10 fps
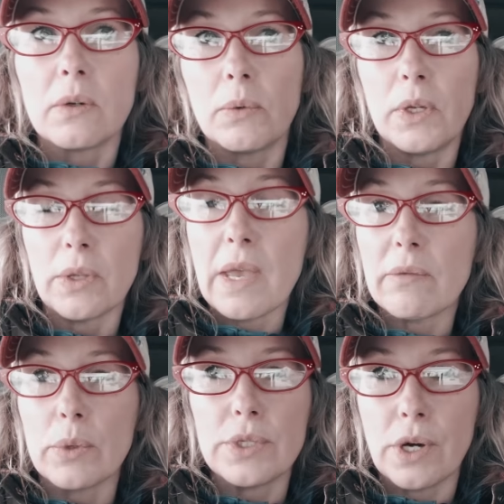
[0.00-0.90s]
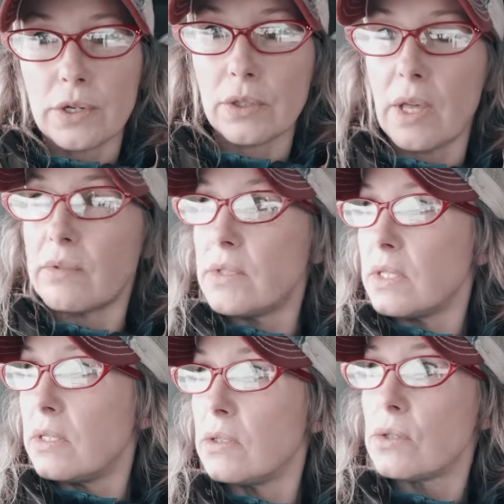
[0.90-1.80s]
We only have one daughter left
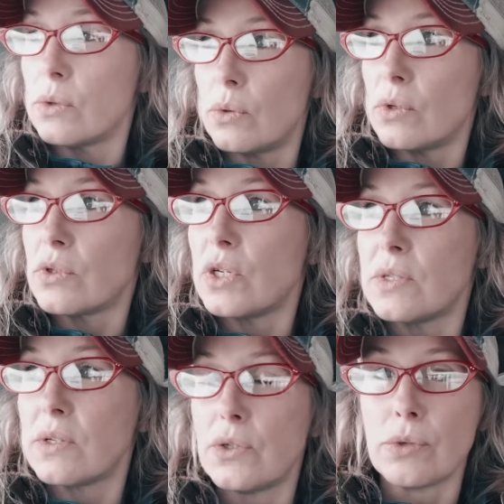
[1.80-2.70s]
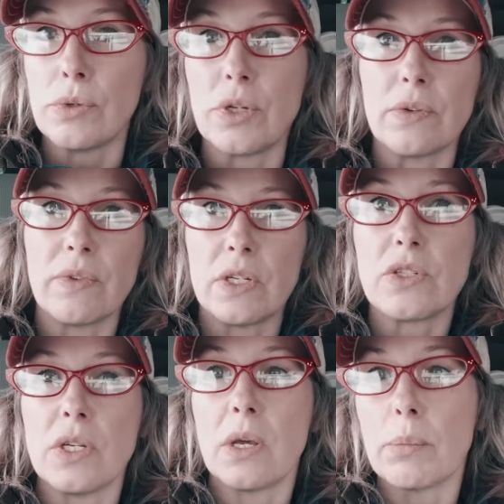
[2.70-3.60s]
in school. She's a junior,
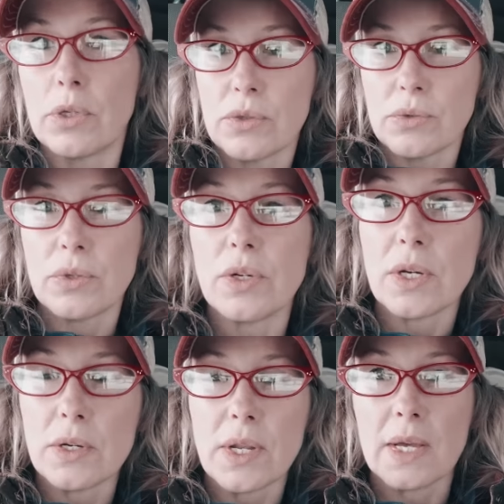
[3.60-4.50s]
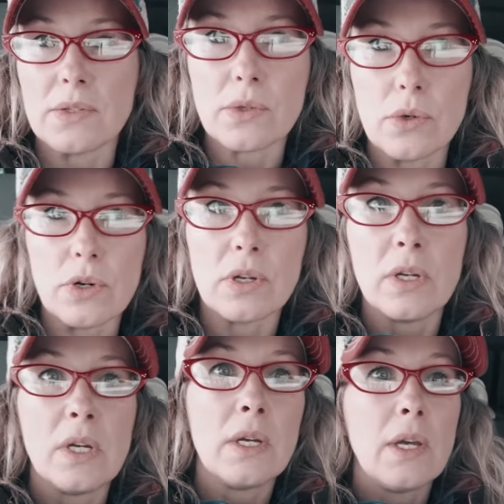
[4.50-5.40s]
finishing up her junior year in high school.
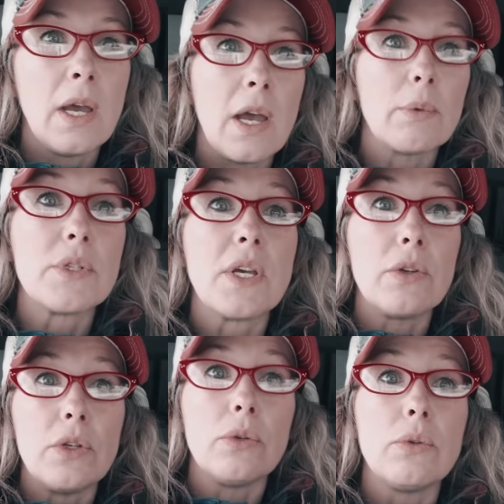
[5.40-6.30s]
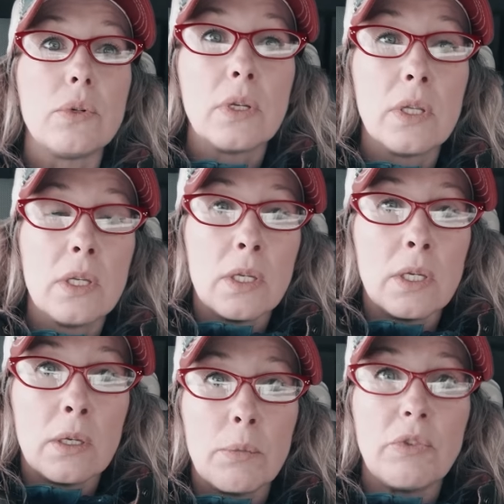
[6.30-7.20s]
I will tell you,
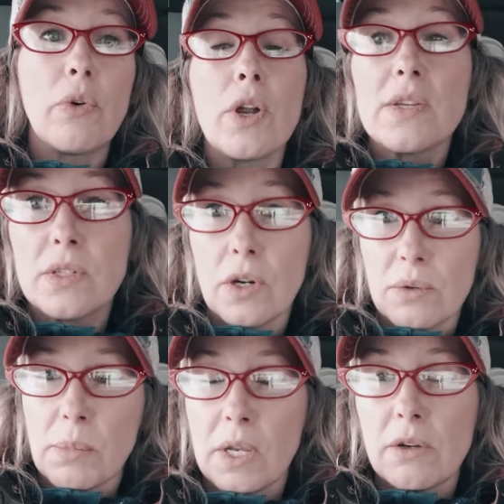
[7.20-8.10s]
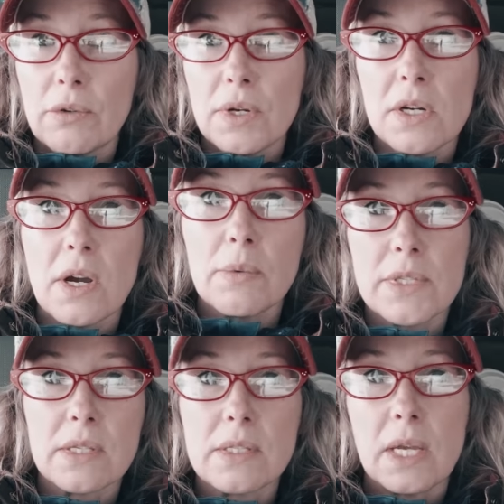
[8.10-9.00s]
before I started my career, I
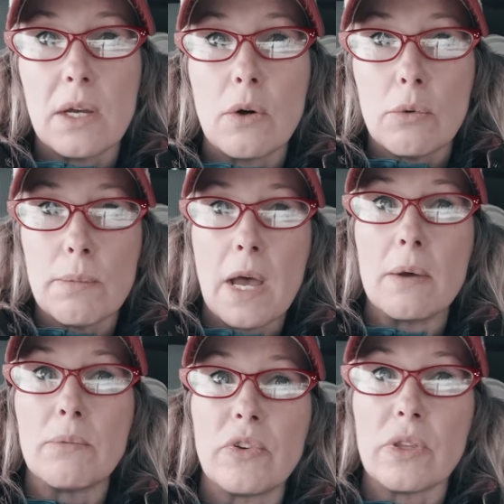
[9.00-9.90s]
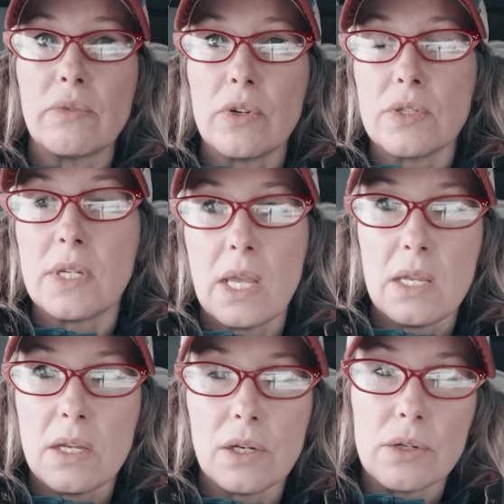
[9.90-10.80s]
was a stay at home mom for the first eight
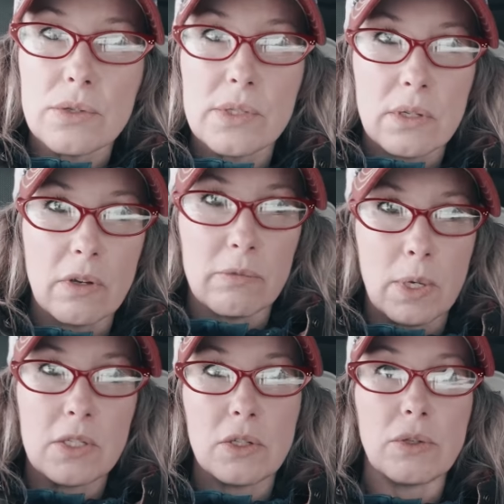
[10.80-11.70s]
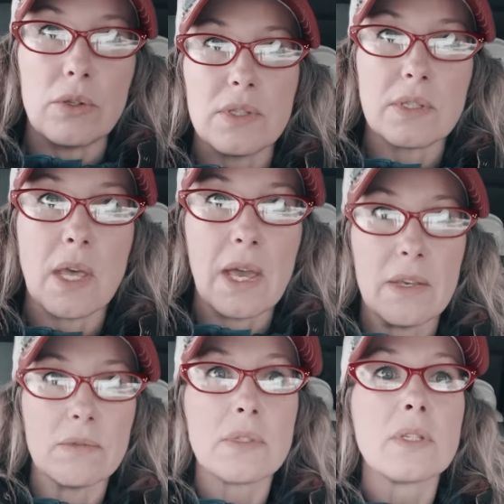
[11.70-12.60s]
years of my children's
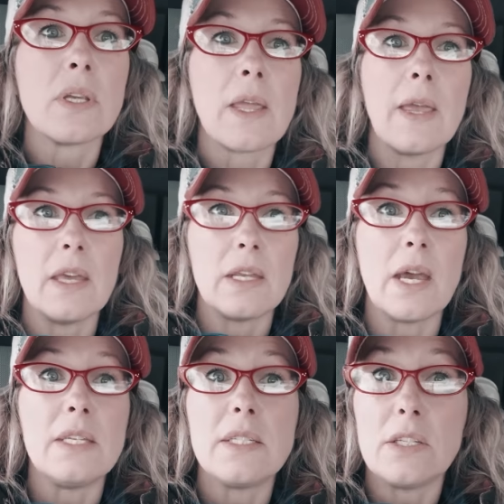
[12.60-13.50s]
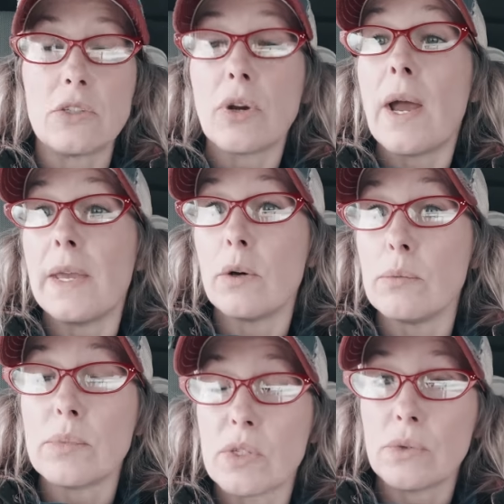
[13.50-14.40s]
lives, and I did try
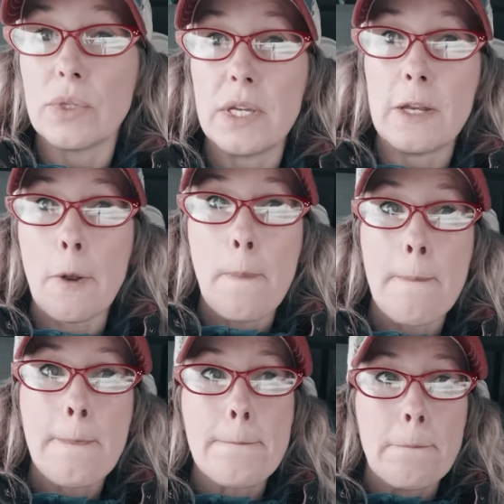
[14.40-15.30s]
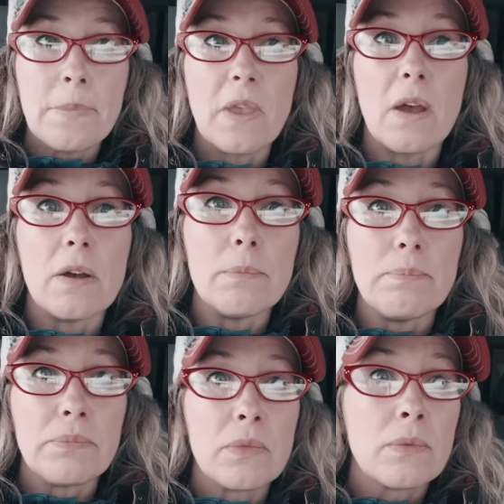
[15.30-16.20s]
homeschooling. Um,
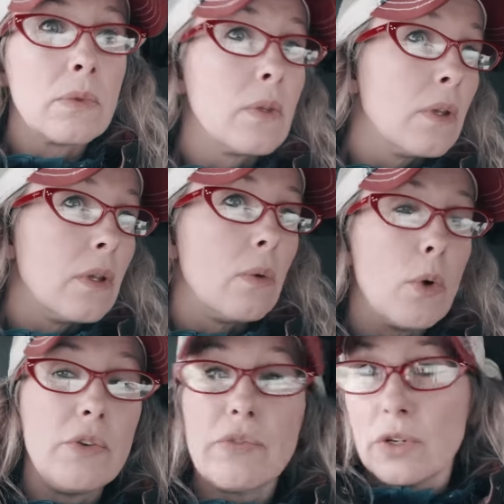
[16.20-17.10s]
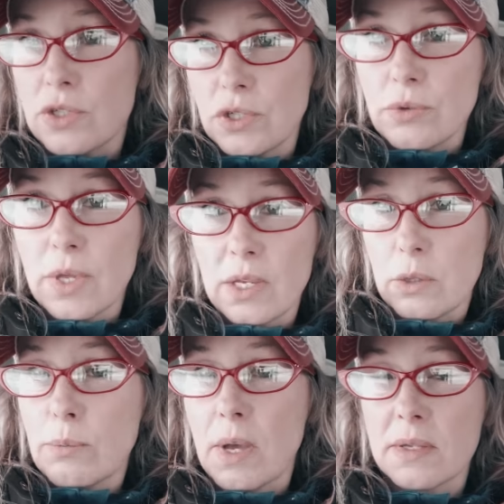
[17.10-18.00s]
one virtue that
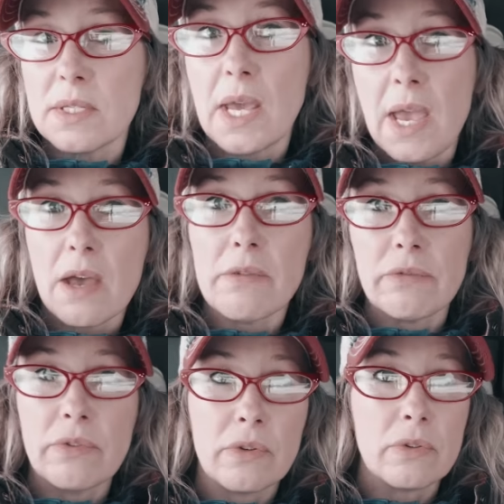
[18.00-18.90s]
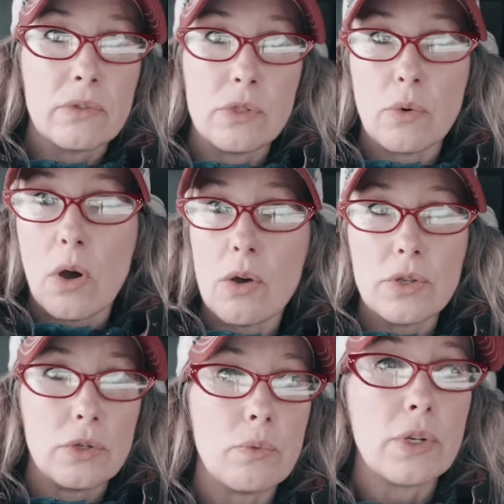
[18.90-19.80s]
you must have to all
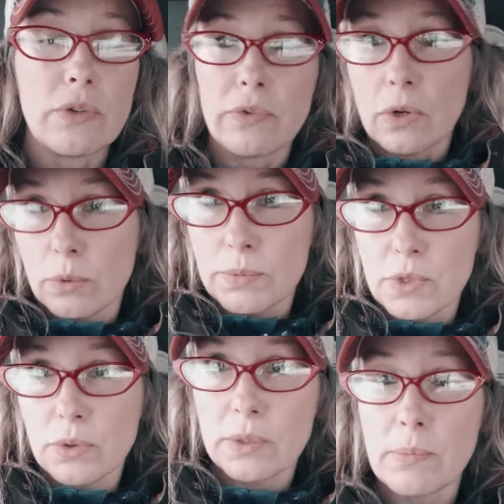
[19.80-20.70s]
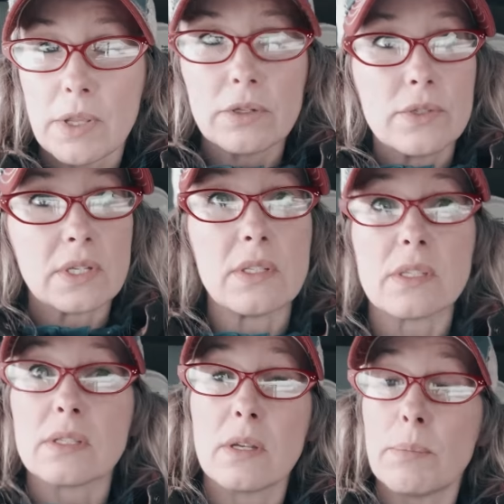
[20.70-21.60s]
you wonderful homeschooling mothers is
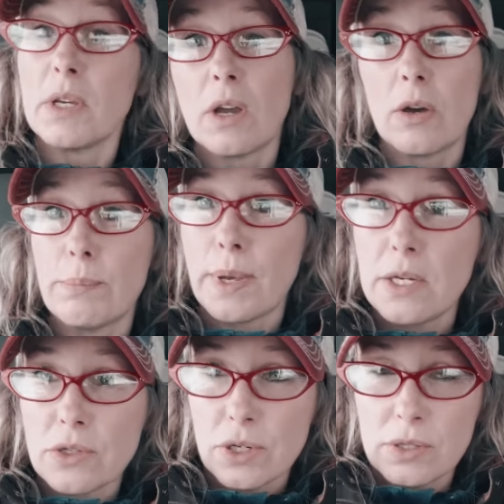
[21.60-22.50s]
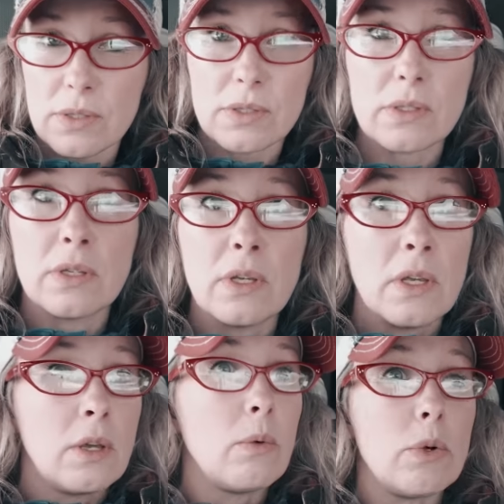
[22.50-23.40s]
something called patience,
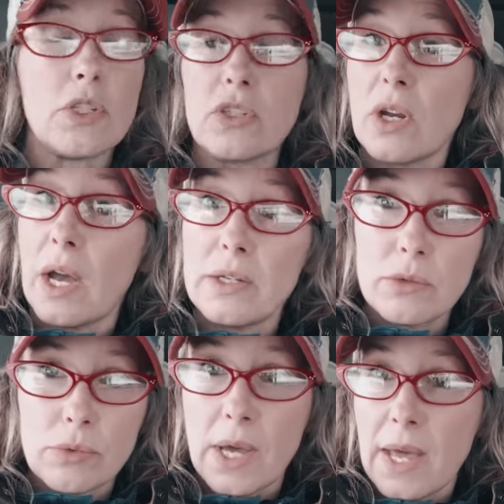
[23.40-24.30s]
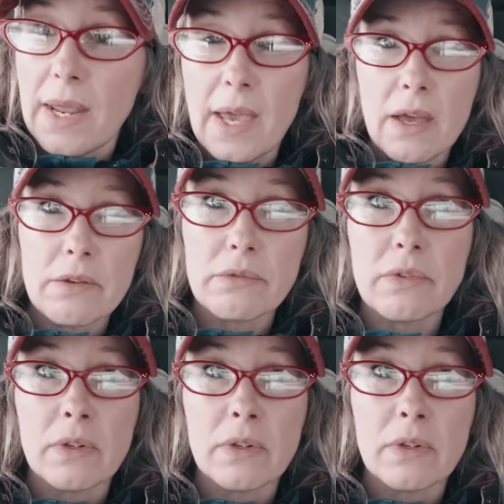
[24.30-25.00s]
which I do not have.